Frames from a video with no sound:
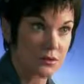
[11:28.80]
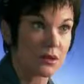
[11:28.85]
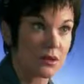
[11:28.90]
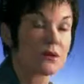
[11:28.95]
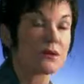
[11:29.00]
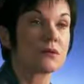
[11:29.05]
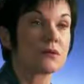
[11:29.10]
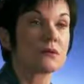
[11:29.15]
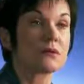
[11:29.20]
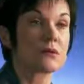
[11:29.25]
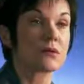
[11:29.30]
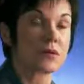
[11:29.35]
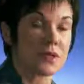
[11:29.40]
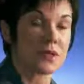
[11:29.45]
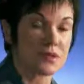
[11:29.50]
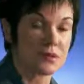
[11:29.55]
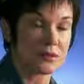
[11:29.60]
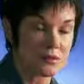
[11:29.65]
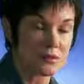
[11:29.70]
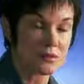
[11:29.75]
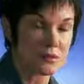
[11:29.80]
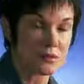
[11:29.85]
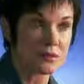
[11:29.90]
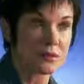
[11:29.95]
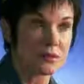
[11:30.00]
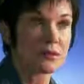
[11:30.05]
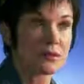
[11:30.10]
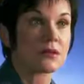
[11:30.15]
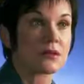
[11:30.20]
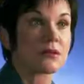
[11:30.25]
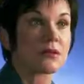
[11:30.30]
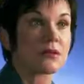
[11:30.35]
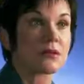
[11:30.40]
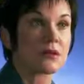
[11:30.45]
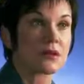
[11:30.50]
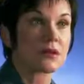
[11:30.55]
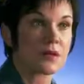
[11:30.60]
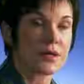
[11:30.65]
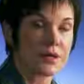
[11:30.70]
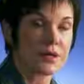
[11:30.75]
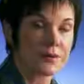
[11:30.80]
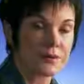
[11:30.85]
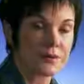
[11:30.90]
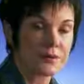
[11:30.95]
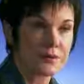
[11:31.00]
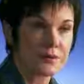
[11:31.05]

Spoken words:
Oh, okay. All right.